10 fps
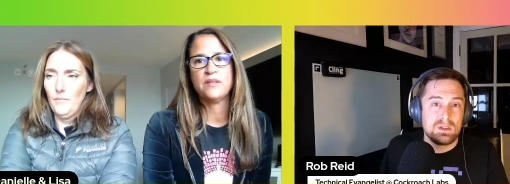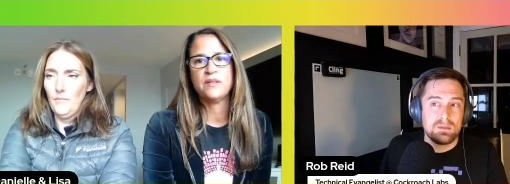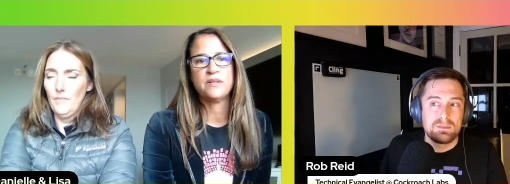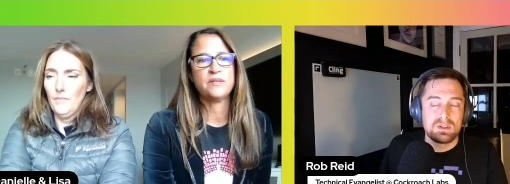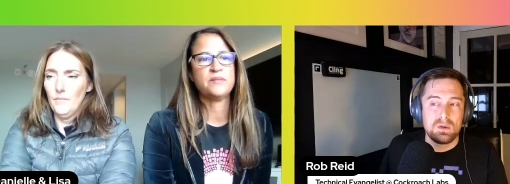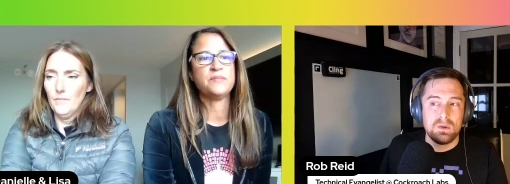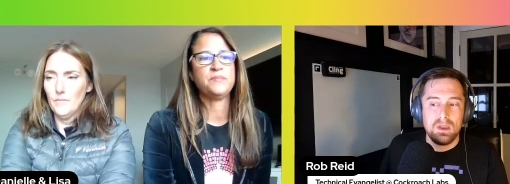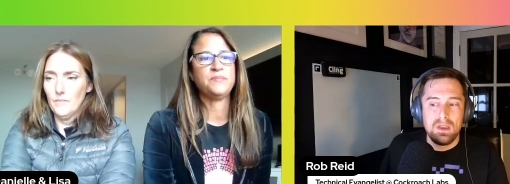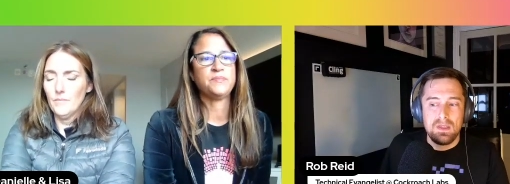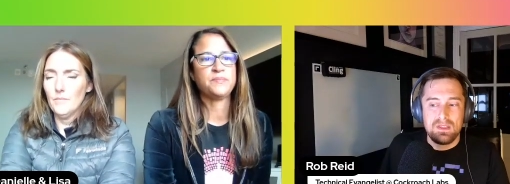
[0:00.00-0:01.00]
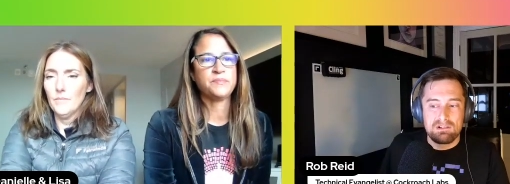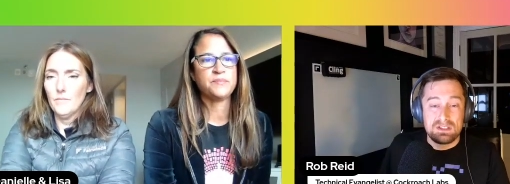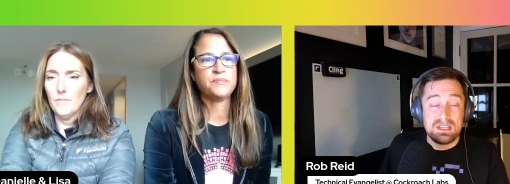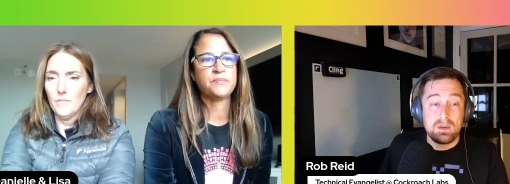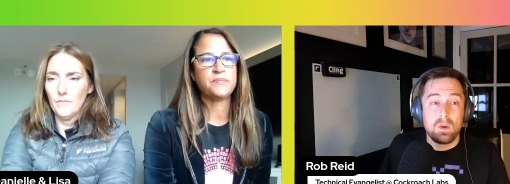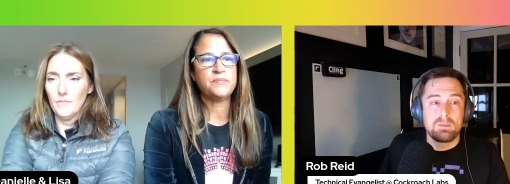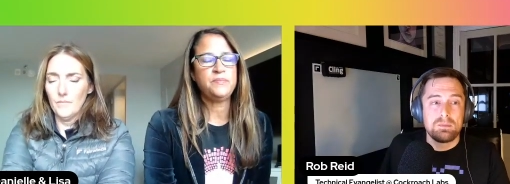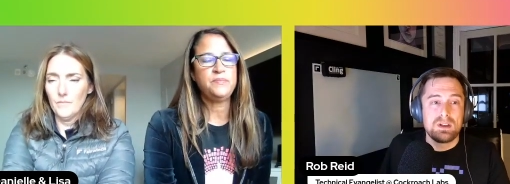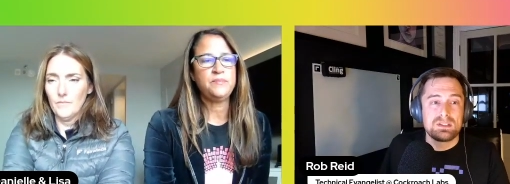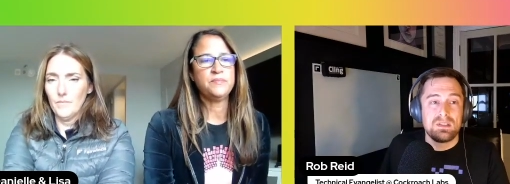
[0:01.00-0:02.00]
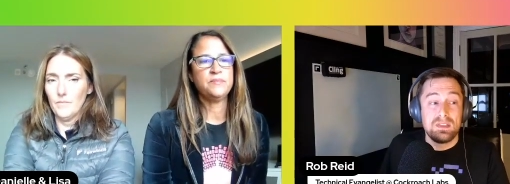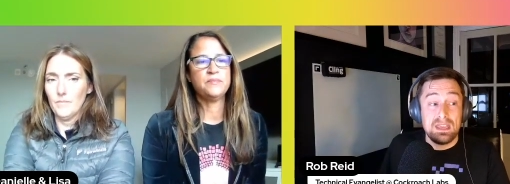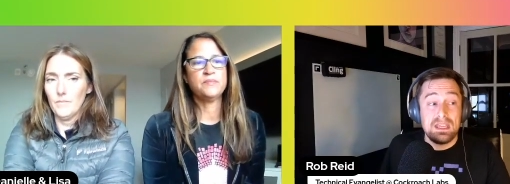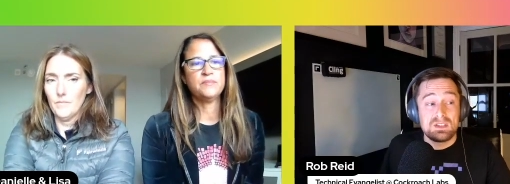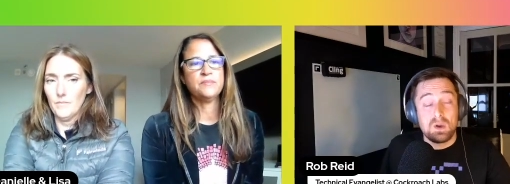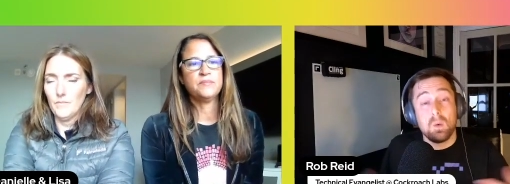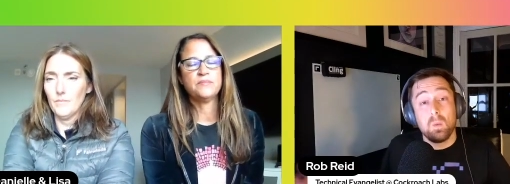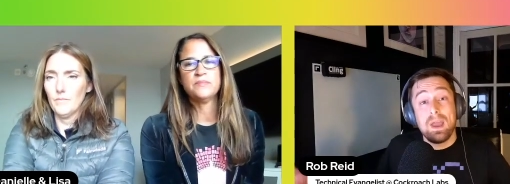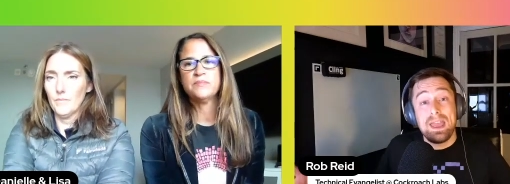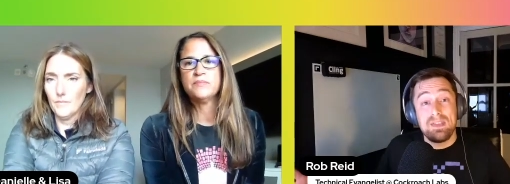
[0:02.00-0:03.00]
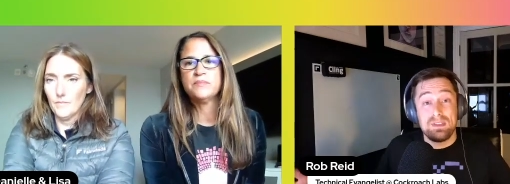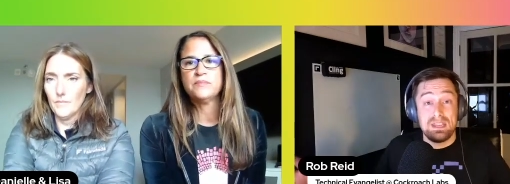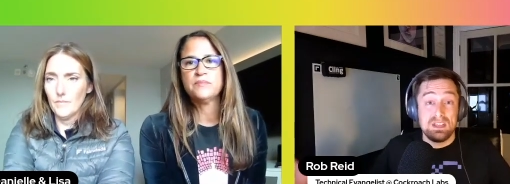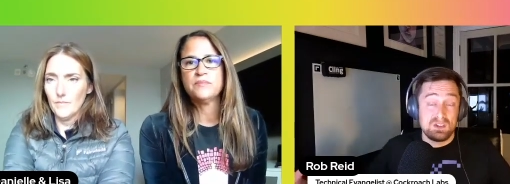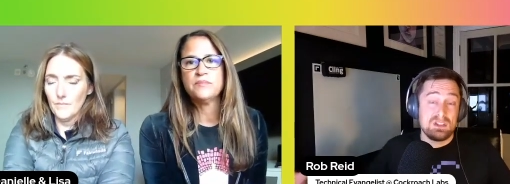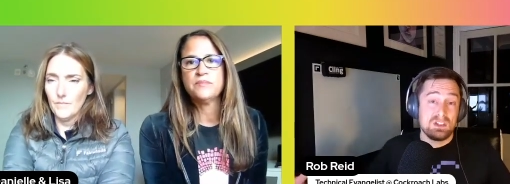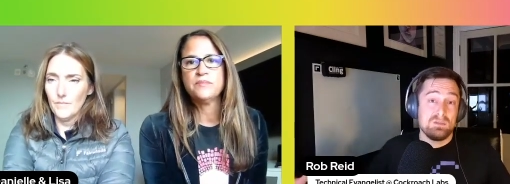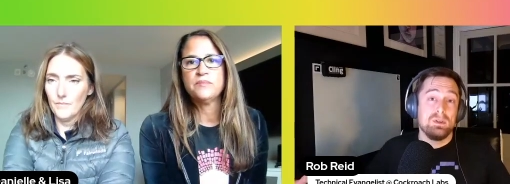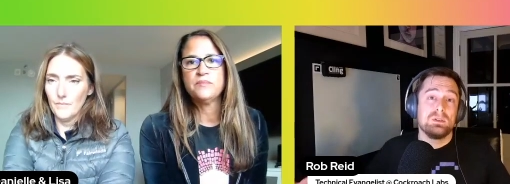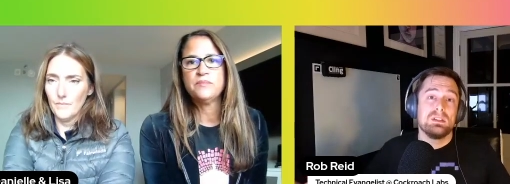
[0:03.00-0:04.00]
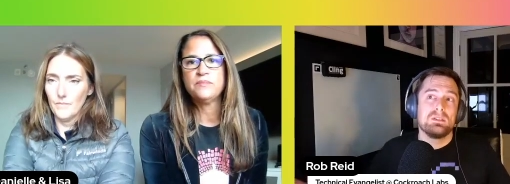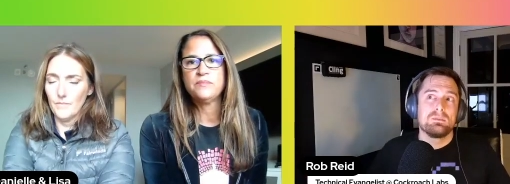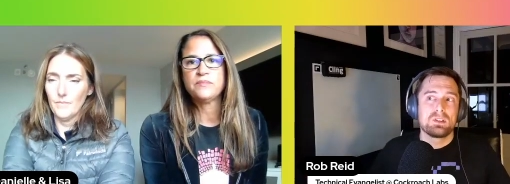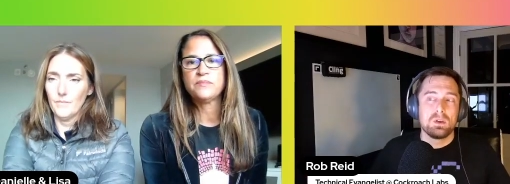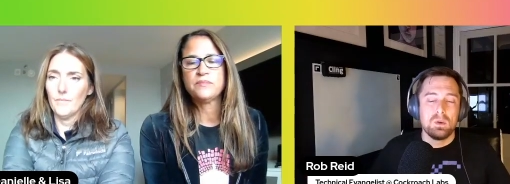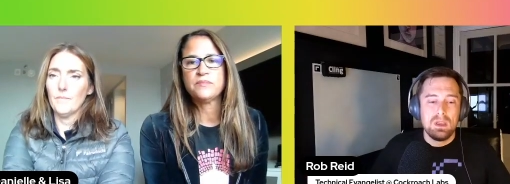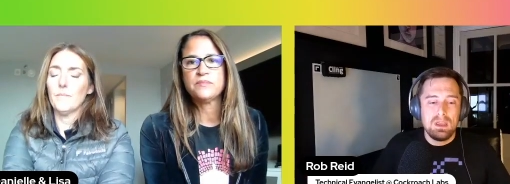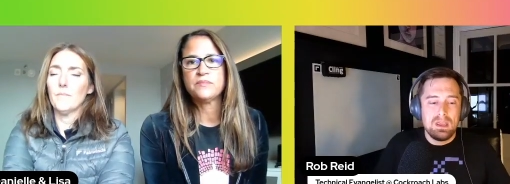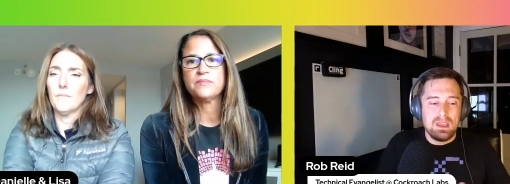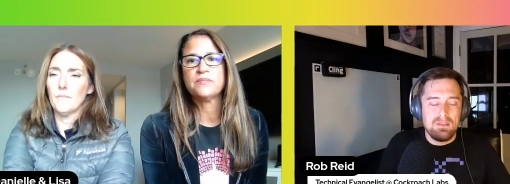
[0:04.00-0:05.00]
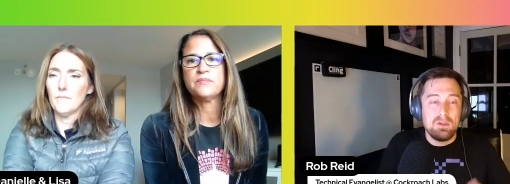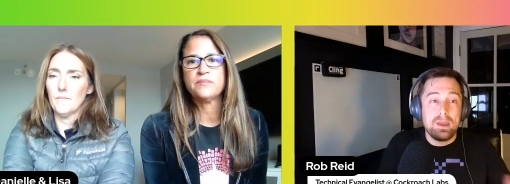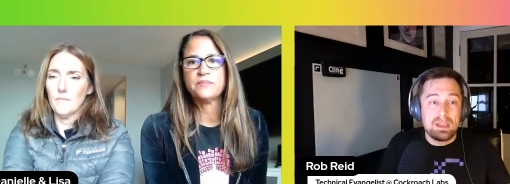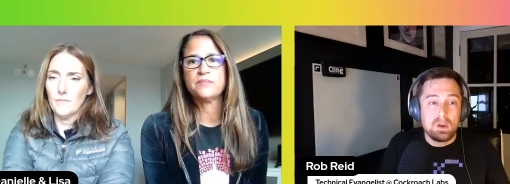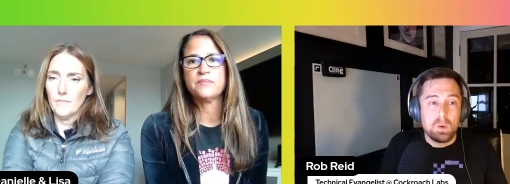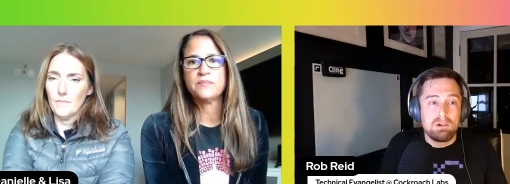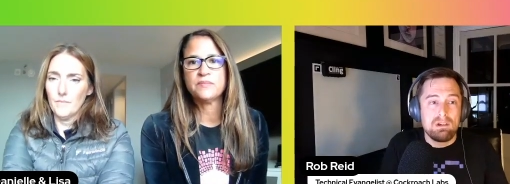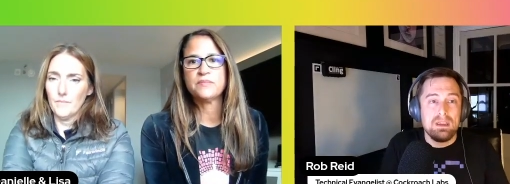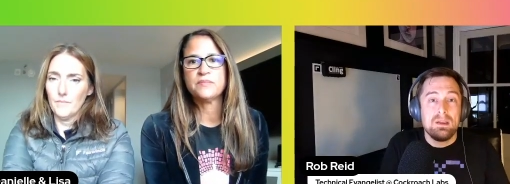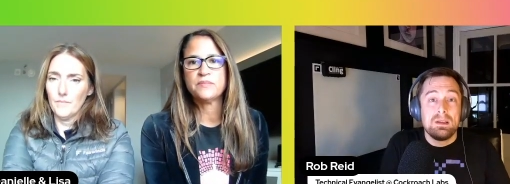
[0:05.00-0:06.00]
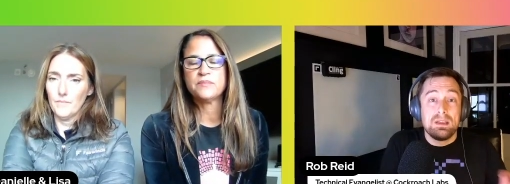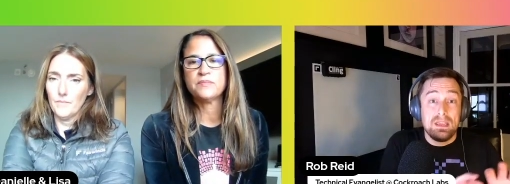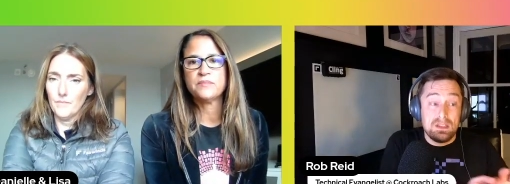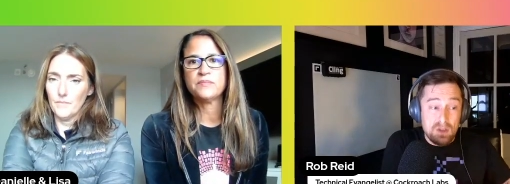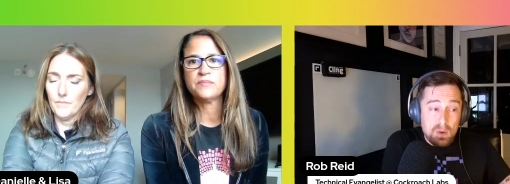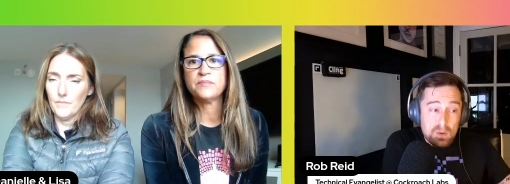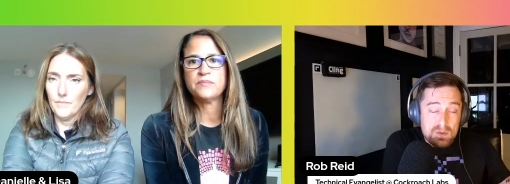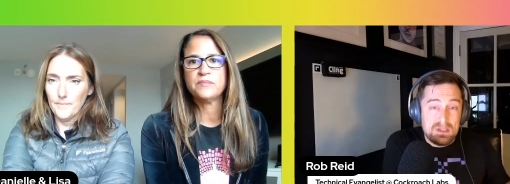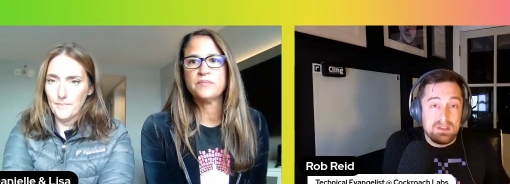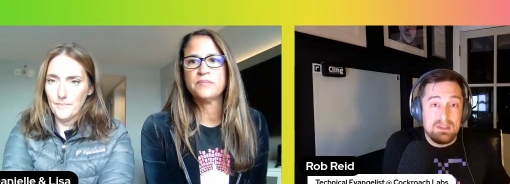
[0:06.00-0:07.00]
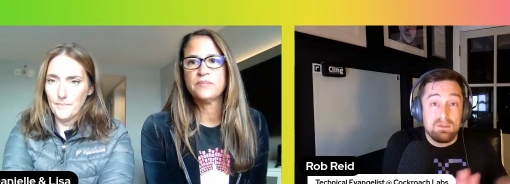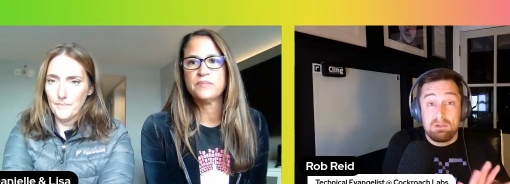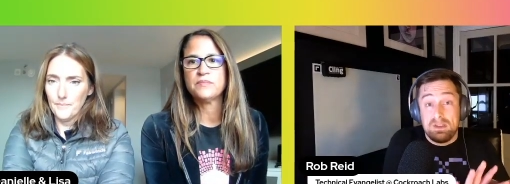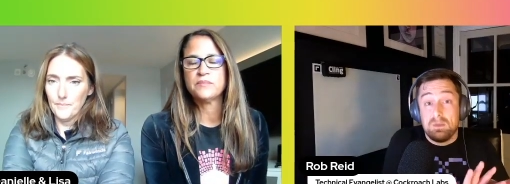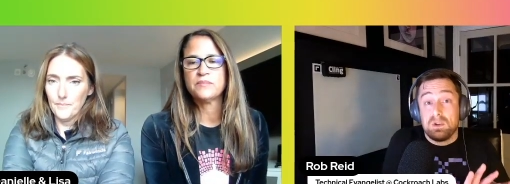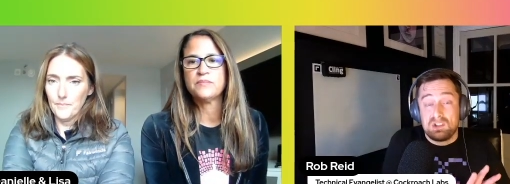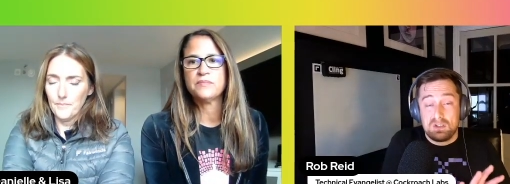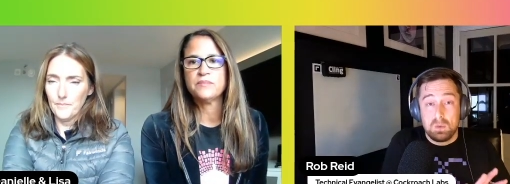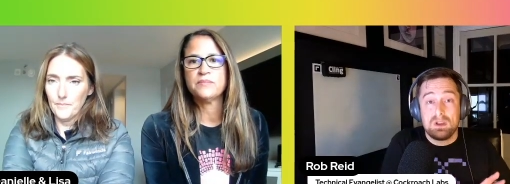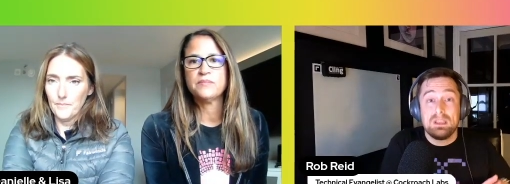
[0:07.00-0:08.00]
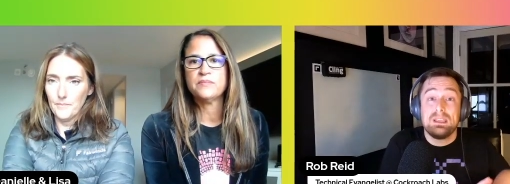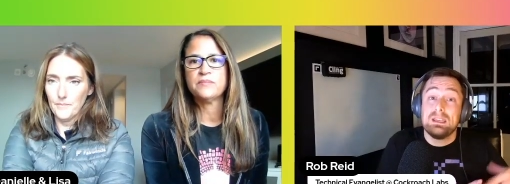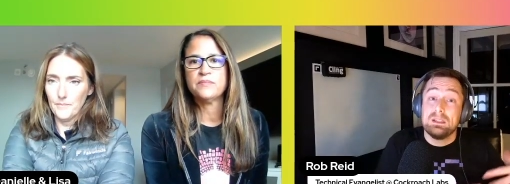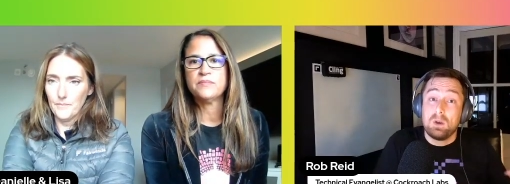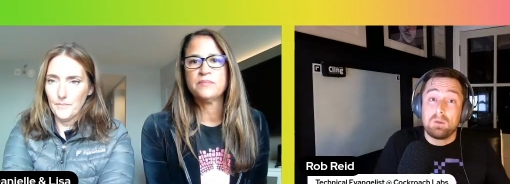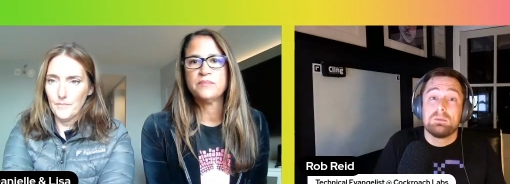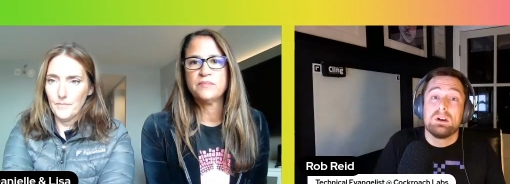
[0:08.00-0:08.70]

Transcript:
Speaker 1: So there is a S Q L optimizer that is aware that it is distributed. So if you make a query, it knows the environment in which it's working and it'll optimize your